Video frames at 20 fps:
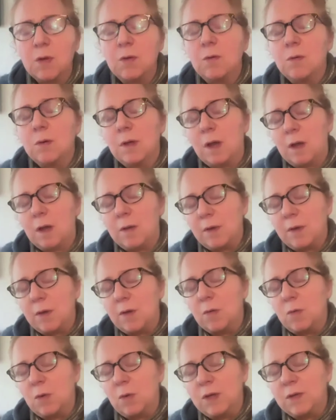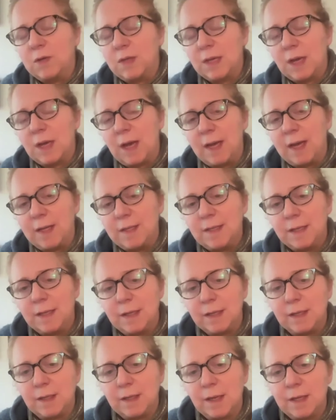so is the
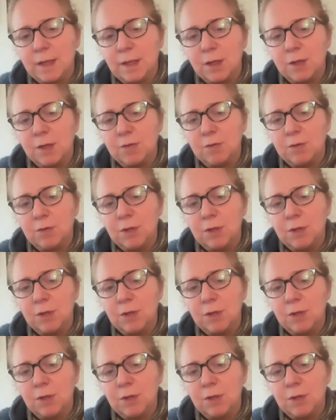idea then that